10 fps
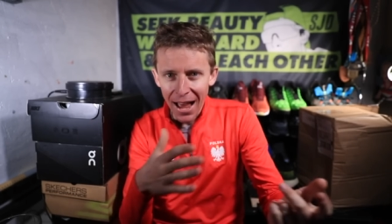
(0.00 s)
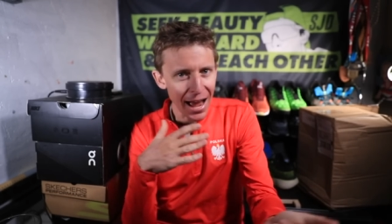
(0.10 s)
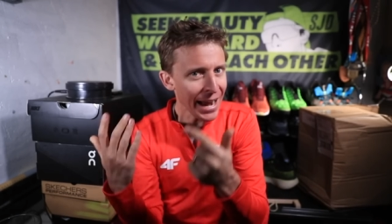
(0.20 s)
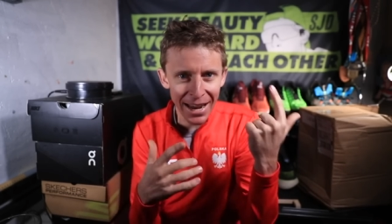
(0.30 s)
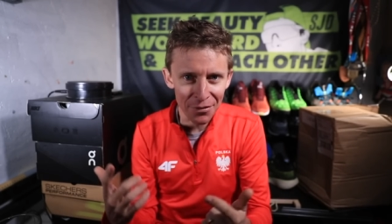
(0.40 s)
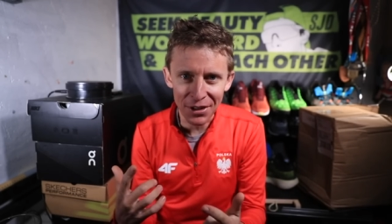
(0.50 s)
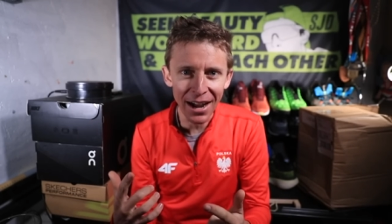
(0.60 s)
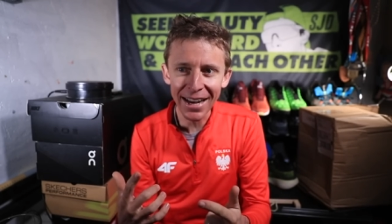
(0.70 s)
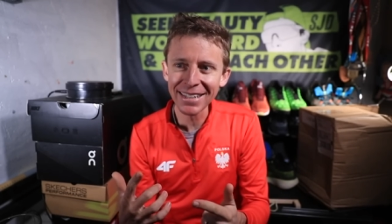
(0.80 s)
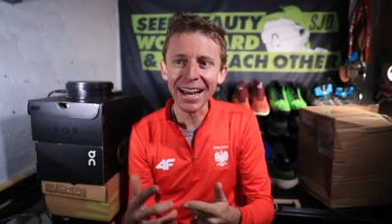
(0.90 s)
I have
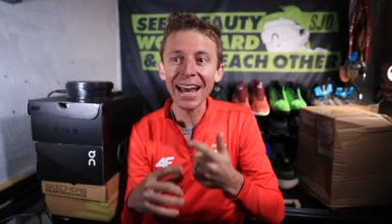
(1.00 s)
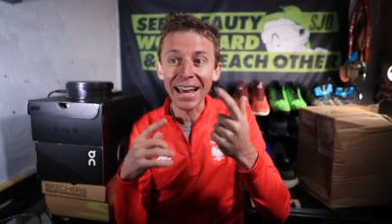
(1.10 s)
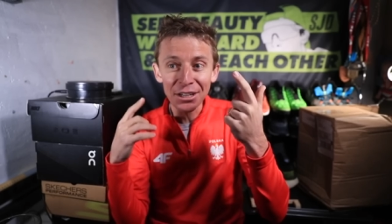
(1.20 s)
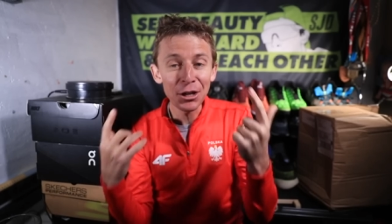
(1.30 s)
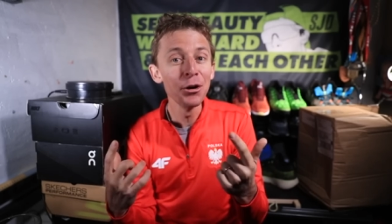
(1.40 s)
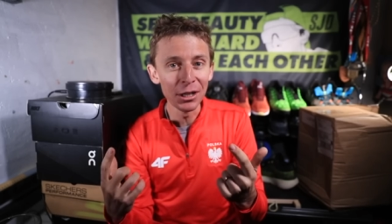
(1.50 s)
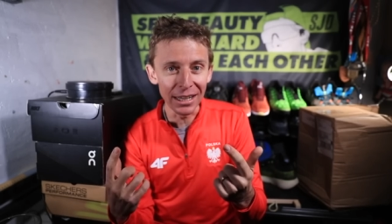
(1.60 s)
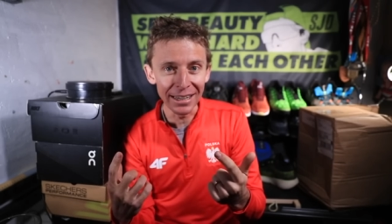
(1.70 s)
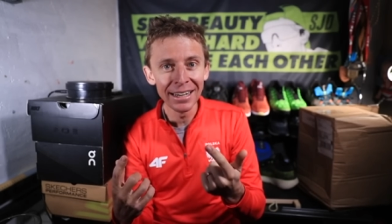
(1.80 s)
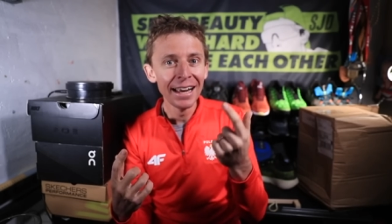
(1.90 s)
not. I had to Google
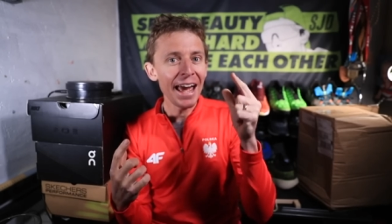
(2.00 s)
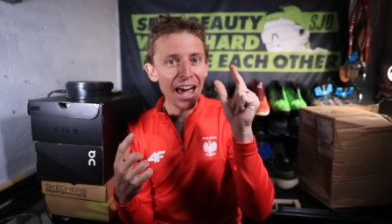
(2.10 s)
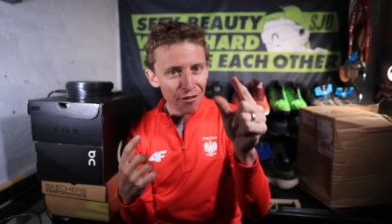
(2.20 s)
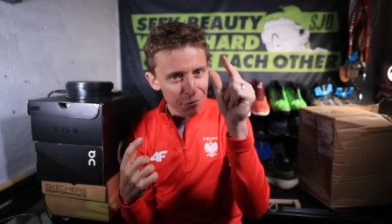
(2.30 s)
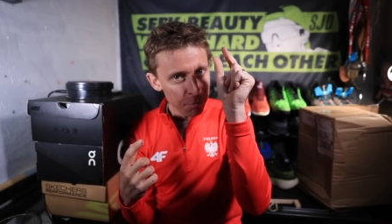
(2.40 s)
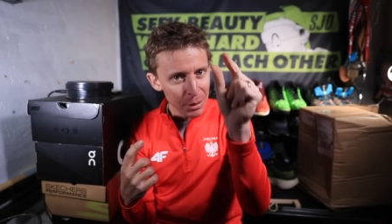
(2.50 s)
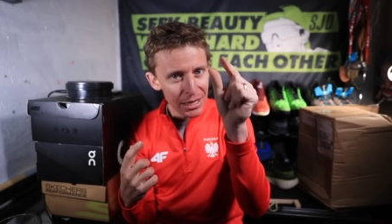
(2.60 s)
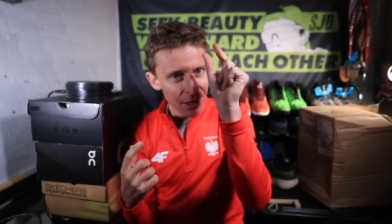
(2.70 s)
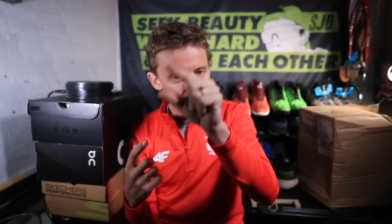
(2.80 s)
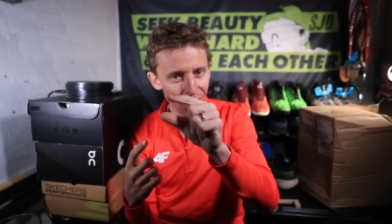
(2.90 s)
it. F
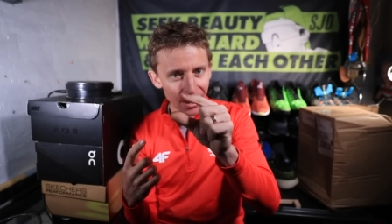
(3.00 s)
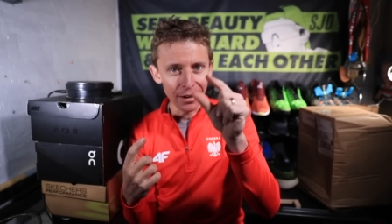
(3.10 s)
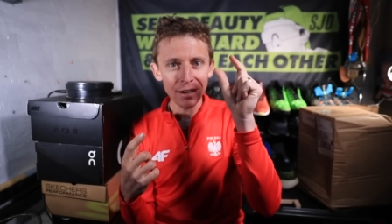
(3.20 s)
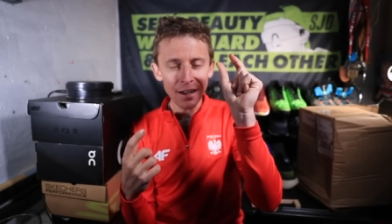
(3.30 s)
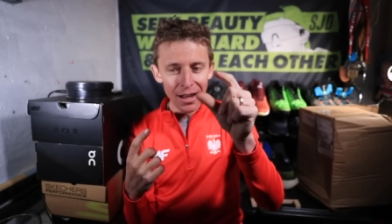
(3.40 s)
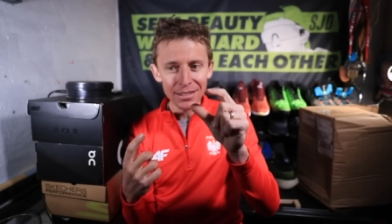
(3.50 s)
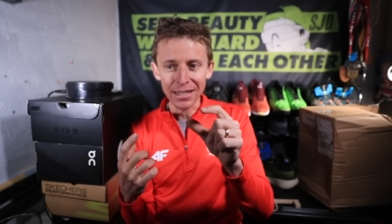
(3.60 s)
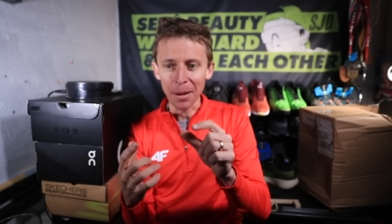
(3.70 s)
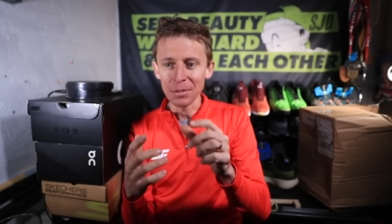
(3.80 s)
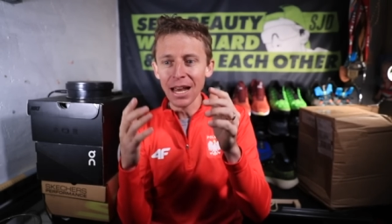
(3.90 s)
B R
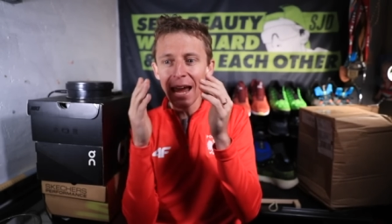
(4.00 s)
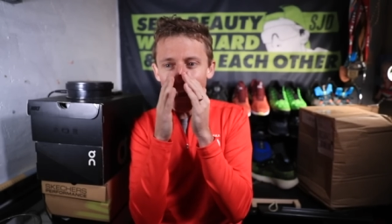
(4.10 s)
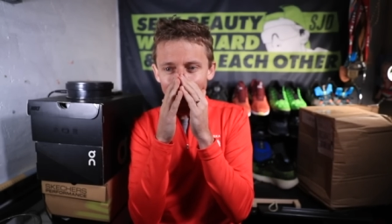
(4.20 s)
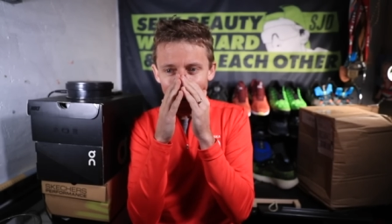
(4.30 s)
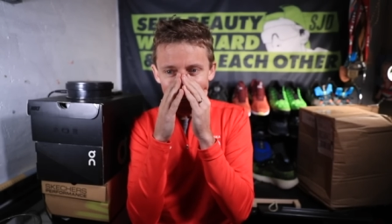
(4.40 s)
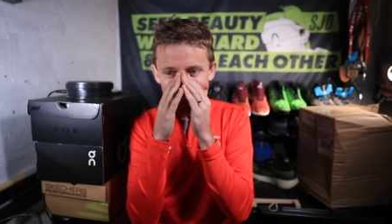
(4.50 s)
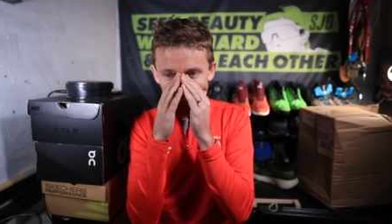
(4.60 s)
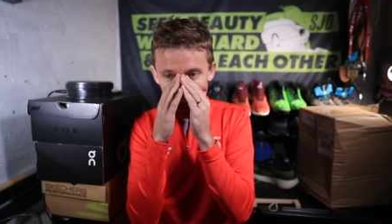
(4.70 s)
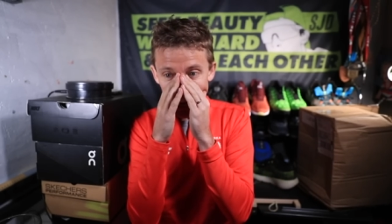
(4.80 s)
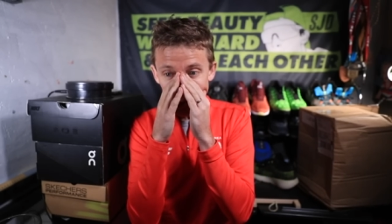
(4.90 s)
concept. And
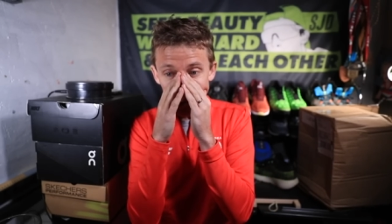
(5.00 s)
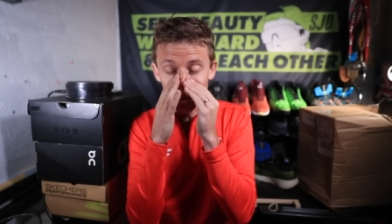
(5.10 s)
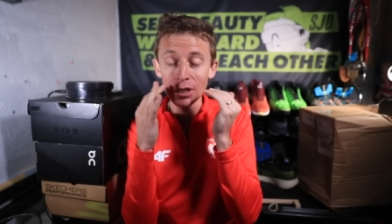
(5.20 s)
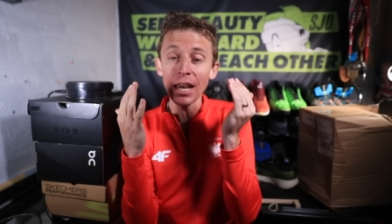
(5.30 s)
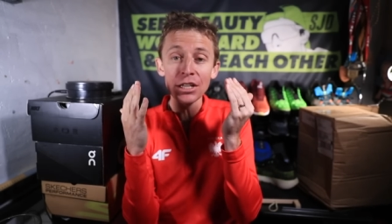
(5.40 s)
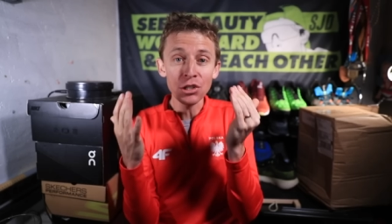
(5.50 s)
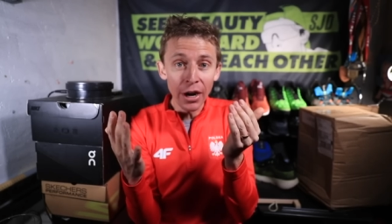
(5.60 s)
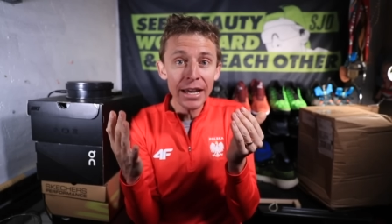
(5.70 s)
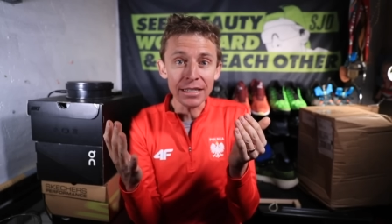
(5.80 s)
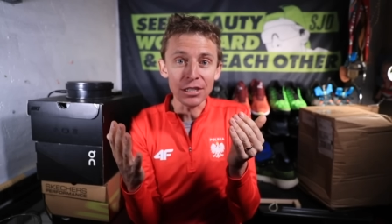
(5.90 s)
Jesus, it's
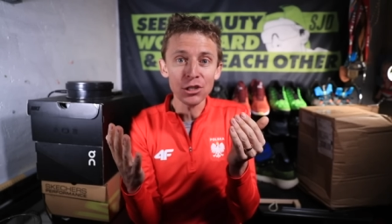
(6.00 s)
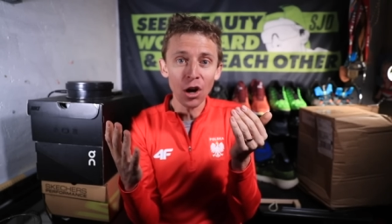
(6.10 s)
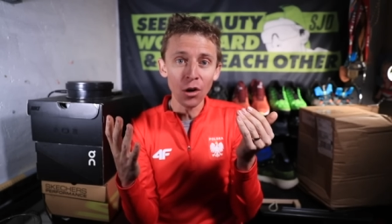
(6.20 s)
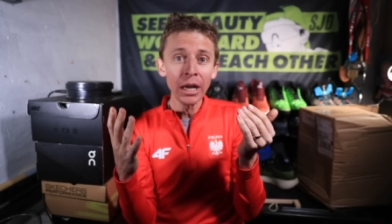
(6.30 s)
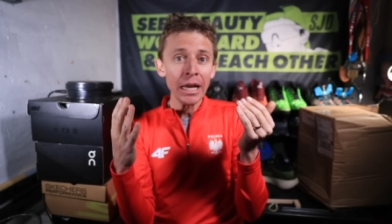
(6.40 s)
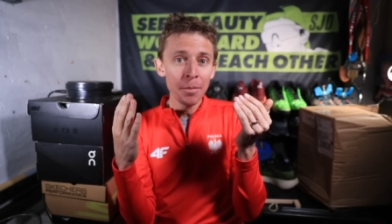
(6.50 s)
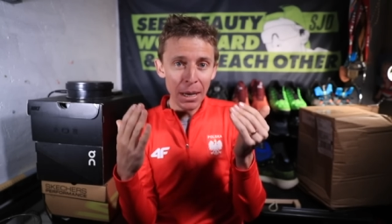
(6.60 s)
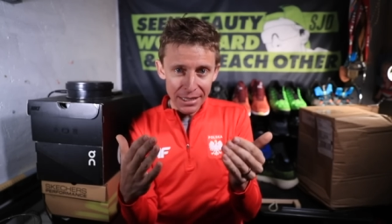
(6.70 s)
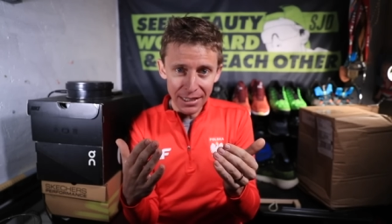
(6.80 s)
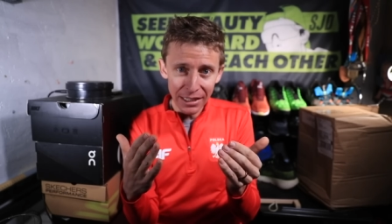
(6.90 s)
crazy. So
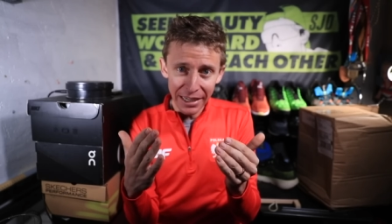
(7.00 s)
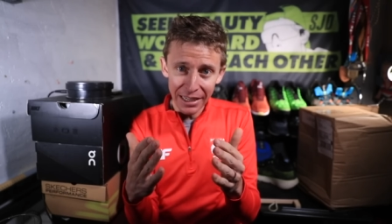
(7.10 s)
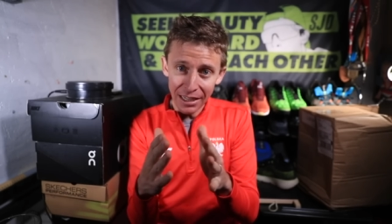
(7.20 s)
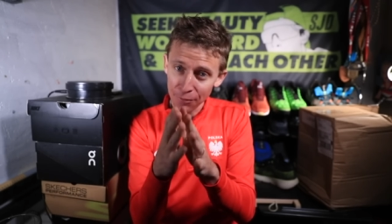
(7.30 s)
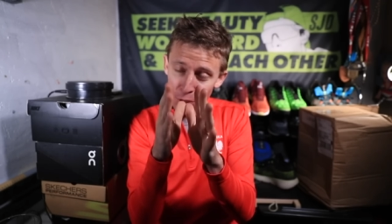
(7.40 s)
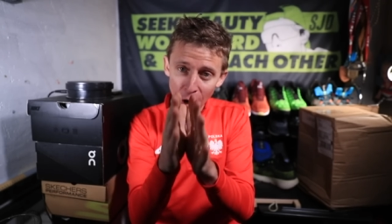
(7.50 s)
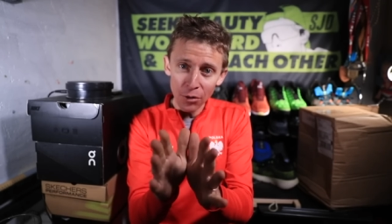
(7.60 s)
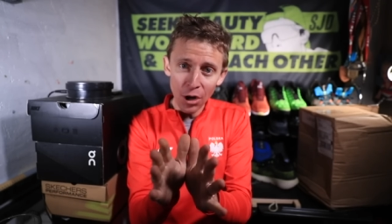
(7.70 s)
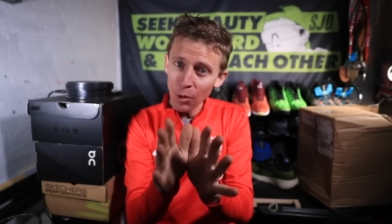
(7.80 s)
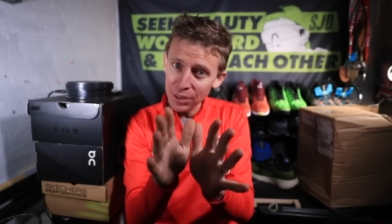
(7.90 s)
basically, if you
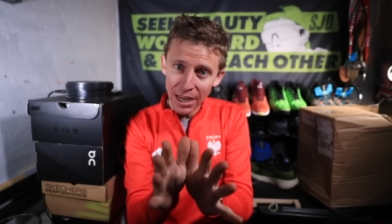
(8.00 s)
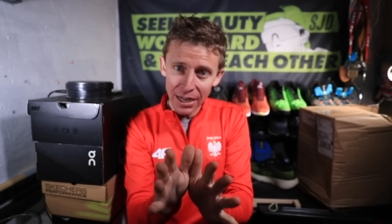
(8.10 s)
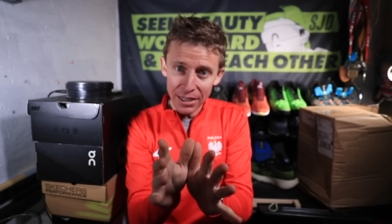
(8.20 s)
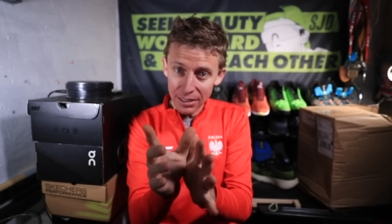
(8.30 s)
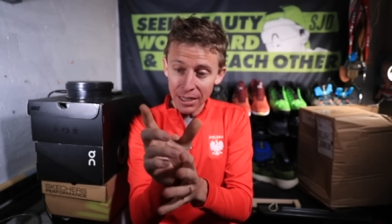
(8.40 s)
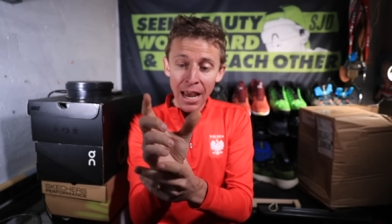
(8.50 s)
don't know what that is,